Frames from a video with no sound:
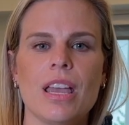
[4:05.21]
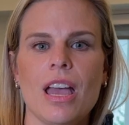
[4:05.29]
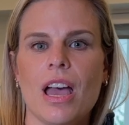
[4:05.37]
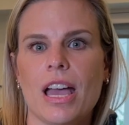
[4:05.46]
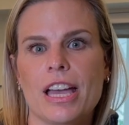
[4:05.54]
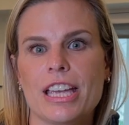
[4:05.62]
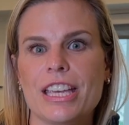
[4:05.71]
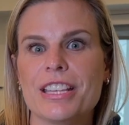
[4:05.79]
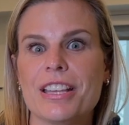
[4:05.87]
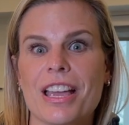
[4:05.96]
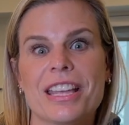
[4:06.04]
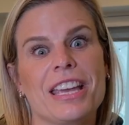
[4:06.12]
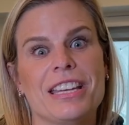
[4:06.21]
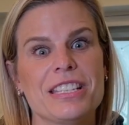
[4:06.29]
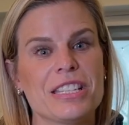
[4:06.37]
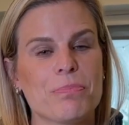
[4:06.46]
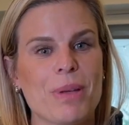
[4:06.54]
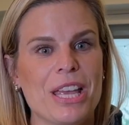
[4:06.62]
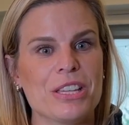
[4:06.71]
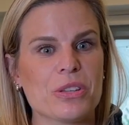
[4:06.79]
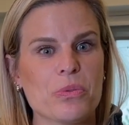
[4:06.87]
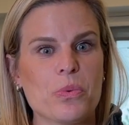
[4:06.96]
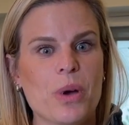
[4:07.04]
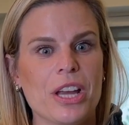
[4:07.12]
Again, it depends
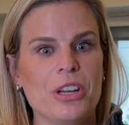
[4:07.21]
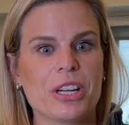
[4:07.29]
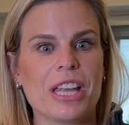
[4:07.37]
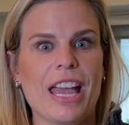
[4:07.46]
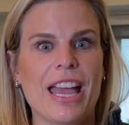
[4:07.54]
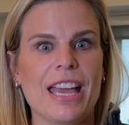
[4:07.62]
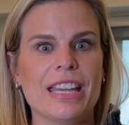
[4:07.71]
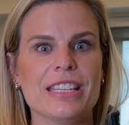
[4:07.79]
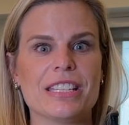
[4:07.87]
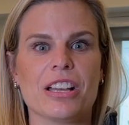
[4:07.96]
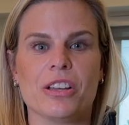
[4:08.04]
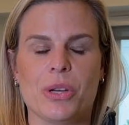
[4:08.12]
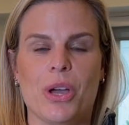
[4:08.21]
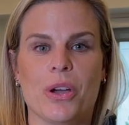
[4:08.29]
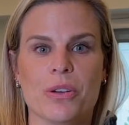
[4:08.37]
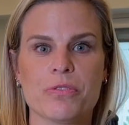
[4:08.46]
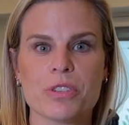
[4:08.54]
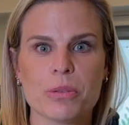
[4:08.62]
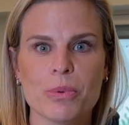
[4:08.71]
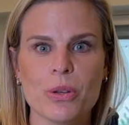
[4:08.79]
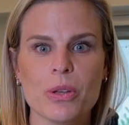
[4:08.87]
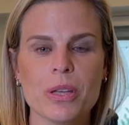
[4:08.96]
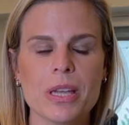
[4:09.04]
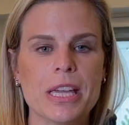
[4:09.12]
on why your cat is
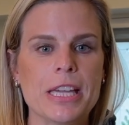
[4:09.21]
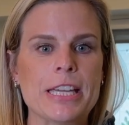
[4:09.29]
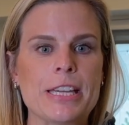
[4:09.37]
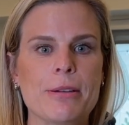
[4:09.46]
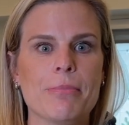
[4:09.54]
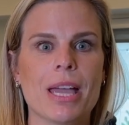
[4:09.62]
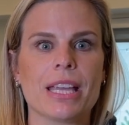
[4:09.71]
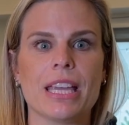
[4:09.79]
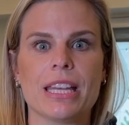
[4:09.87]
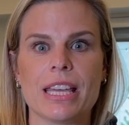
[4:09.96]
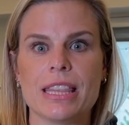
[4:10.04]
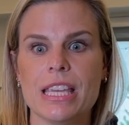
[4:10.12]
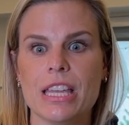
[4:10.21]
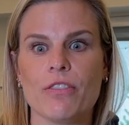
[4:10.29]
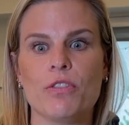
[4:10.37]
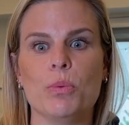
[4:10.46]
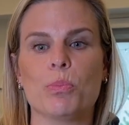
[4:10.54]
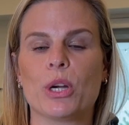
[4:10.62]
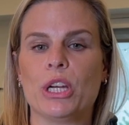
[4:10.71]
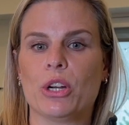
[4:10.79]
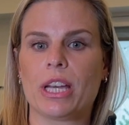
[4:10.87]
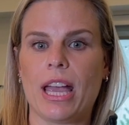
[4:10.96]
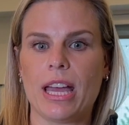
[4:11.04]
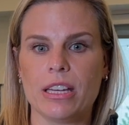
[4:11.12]
uncomfortable. Again, I think if you bring your
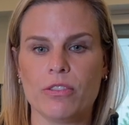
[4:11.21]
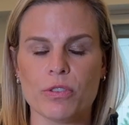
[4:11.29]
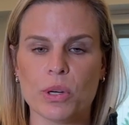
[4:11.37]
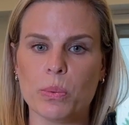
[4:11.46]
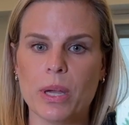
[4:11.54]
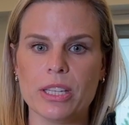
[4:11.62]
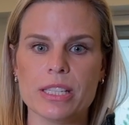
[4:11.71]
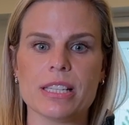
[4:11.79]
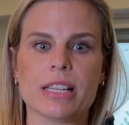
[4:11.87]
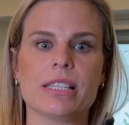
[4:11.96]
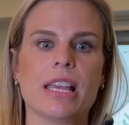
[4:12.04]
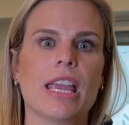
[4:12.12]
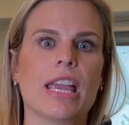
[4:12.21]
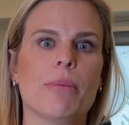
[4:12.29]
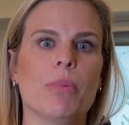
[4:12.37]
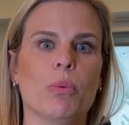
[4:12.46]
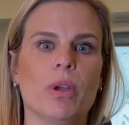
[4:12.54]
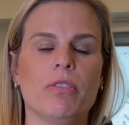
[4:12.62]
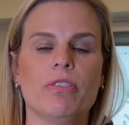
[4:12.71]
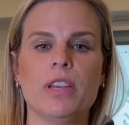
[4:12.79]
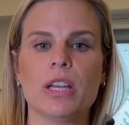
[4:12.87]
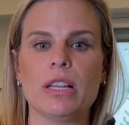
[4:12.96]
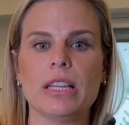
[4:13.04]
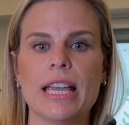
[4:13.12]
cat in for a wellness exam and we
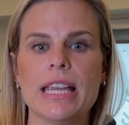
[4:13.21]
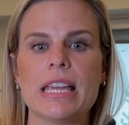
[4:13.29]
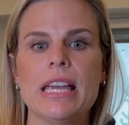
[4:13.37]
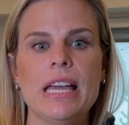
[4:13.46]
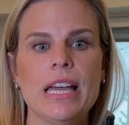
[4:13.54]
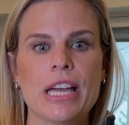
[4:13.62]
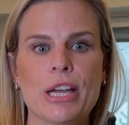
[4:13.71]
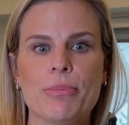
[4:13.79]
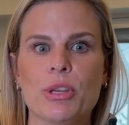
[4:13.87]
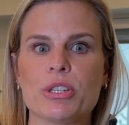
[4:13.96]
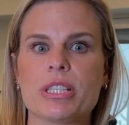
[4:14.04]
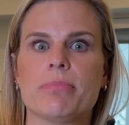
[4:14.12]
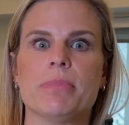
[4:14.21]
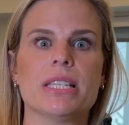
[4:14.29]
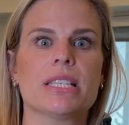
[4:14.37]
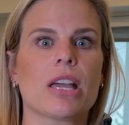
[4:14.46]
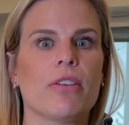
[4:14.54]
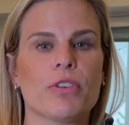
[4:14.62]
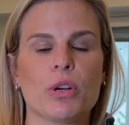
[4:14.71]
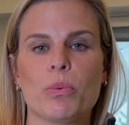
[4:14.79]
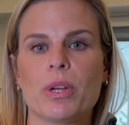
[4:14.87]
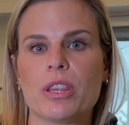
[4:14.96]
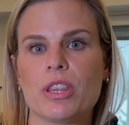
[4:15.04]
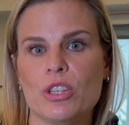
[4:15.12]
feel like there's some discomfort
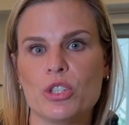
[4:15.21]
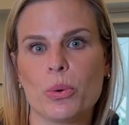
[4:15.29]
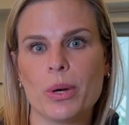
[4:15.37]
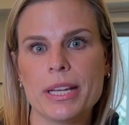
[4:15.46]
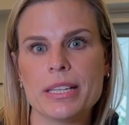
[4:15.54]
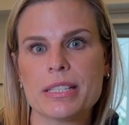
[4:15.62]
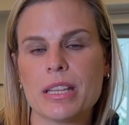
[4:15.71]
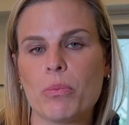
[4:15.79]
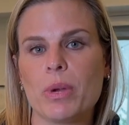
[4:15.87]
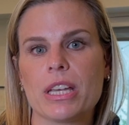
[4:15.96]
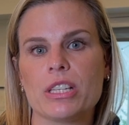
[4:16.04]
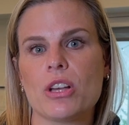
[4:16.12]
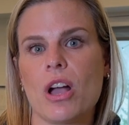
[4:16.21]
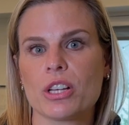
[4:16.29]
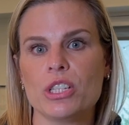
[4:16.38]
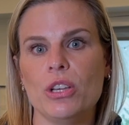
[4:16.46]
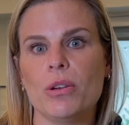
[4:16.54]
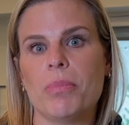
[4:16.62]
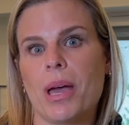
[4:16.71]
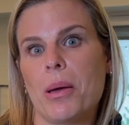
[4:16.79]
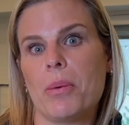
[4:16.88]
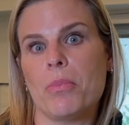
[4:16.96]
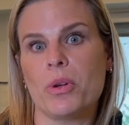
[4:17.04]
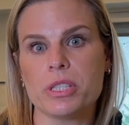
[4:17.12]
with the joints, then we can talk to you
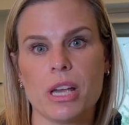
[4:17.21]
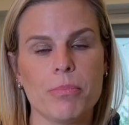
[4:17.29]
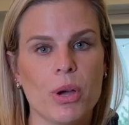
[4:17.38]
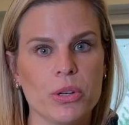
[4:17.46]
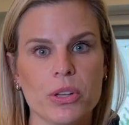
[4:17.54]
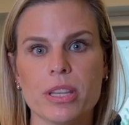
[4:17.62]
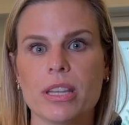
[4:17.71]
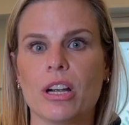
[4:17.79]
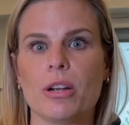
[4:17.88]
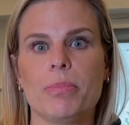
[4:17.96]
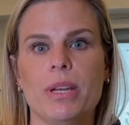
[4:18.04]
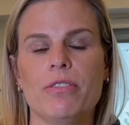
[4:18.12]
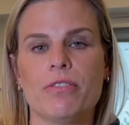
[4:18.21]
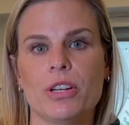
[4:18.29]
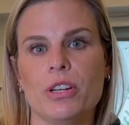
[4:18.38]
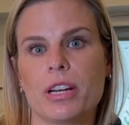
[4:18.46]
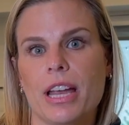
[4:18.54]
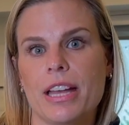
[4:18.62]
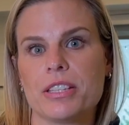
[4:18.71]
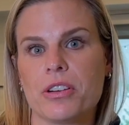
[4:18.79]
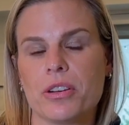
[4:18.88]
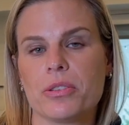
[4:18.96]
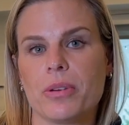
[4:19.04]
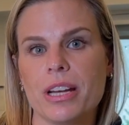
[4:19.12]
about multimodal therapy for your cat's
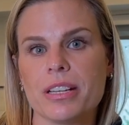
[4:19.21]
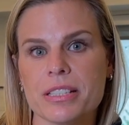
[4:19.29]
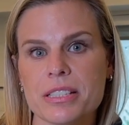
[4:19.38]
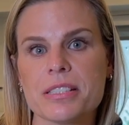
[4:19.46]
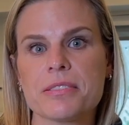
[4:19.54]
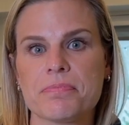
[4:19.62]
arthritis.